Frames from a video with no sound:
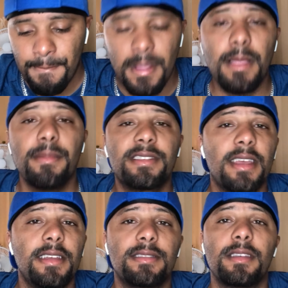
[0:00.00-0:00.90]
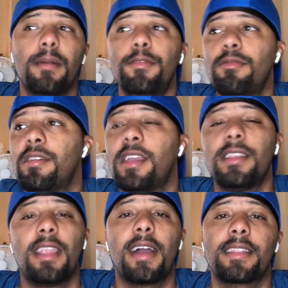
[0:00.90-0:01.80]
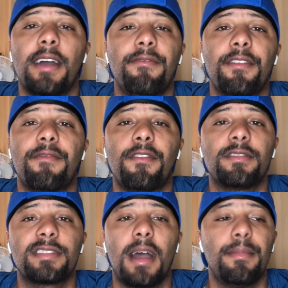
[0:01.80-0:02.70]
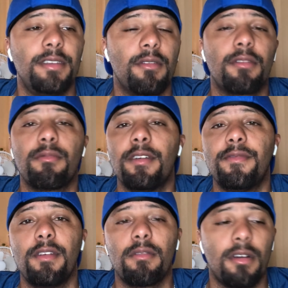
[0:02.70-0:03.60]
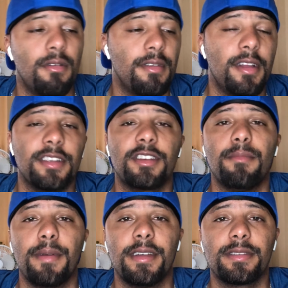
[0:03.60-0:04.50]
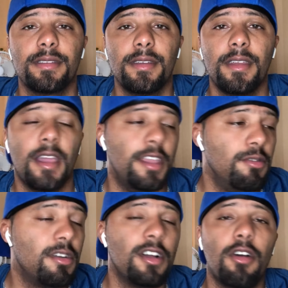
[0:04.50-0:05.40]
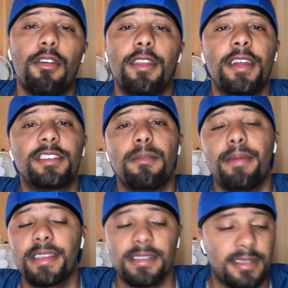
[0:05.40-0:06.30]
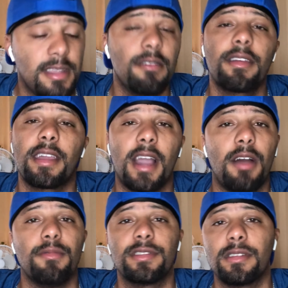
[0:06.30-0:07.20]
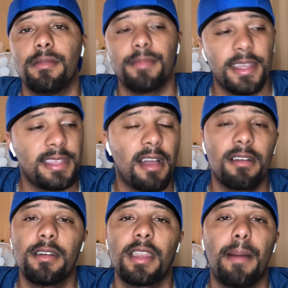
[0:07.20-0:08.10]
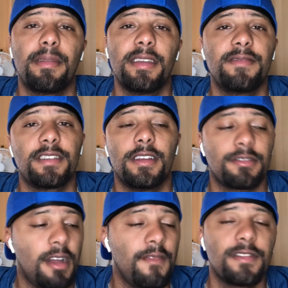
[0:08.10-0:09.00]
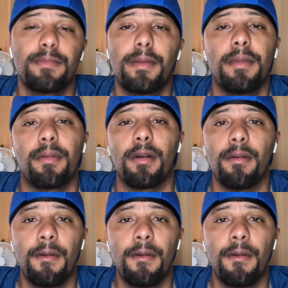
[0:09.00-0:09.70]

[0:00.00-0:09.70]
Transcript: Let me tell you something. You could get knocked out for the first time in your career if you don't go in there at your best. And you could go in there at your best and still get caught with something. That's how good I believe Terence Crawford to be, bro.